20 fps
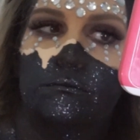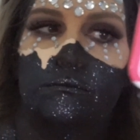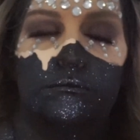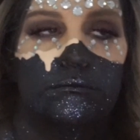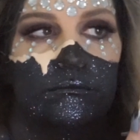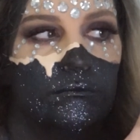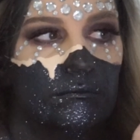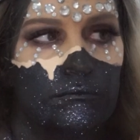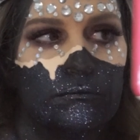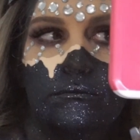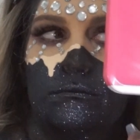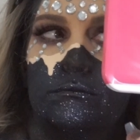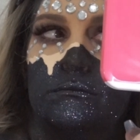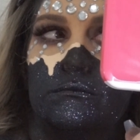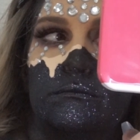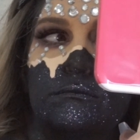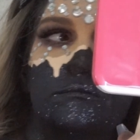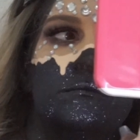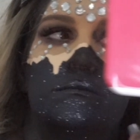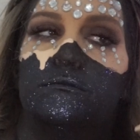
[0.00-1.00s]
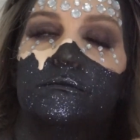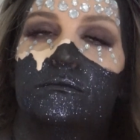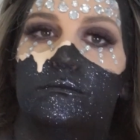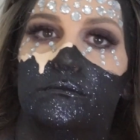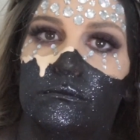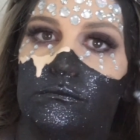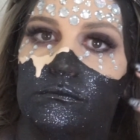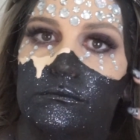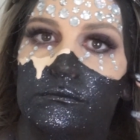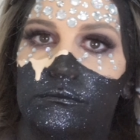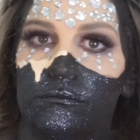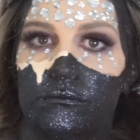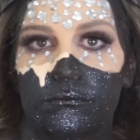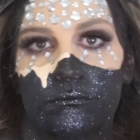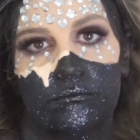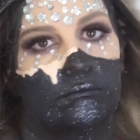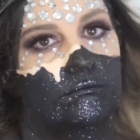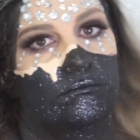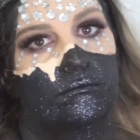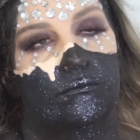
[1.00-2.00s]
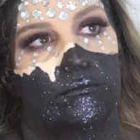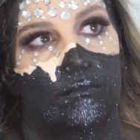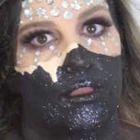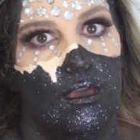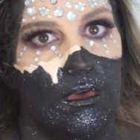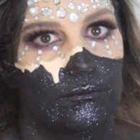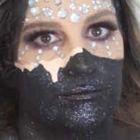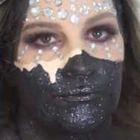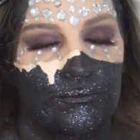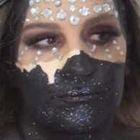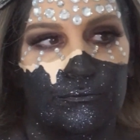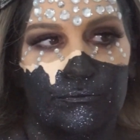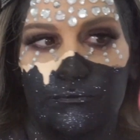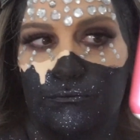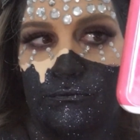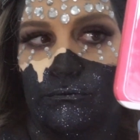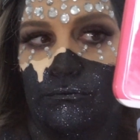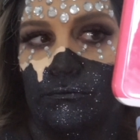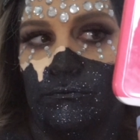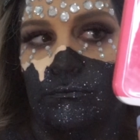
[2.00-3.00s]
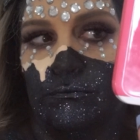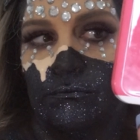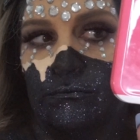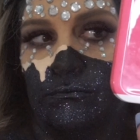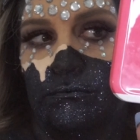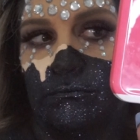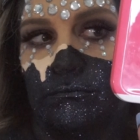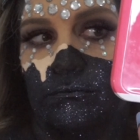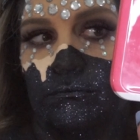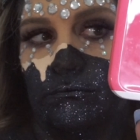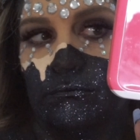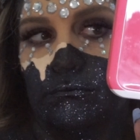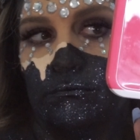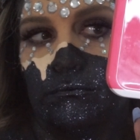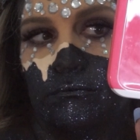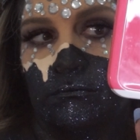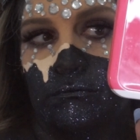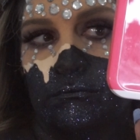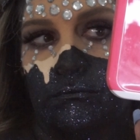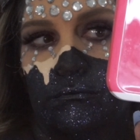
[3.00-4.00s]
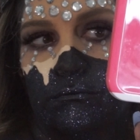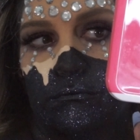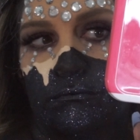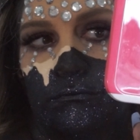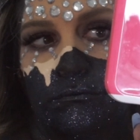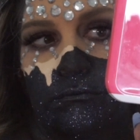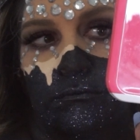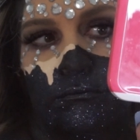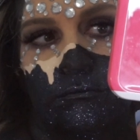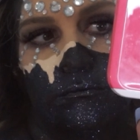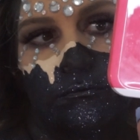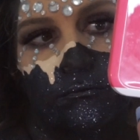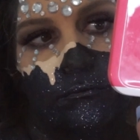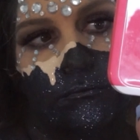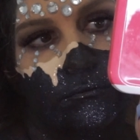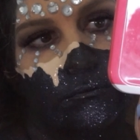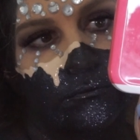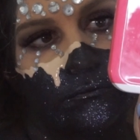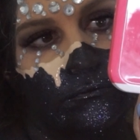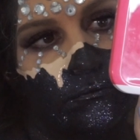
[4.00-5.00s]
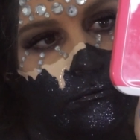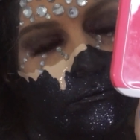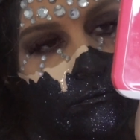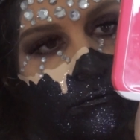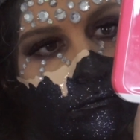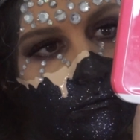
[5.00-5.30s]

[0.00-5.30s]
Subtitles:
and I just squeezed that over the black line that I placed, so